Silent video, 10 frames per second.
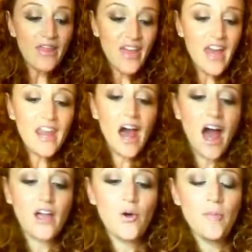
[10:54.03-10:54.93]
Then
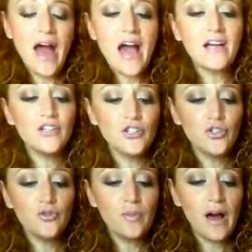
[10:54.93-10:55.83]
I go back
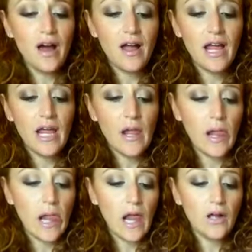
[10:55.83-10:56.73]
to my
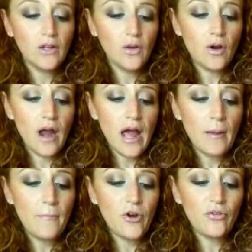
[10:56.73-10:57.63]
Lorac
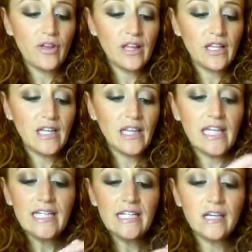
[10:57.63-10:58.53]
Perfectly
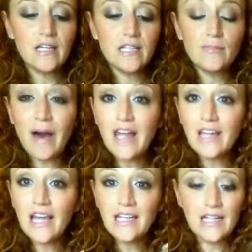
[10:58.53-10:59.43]
Lit
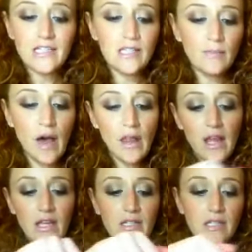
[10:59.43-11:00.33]
Spotlight in
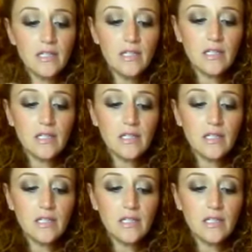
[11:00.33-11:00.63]
Spotlight.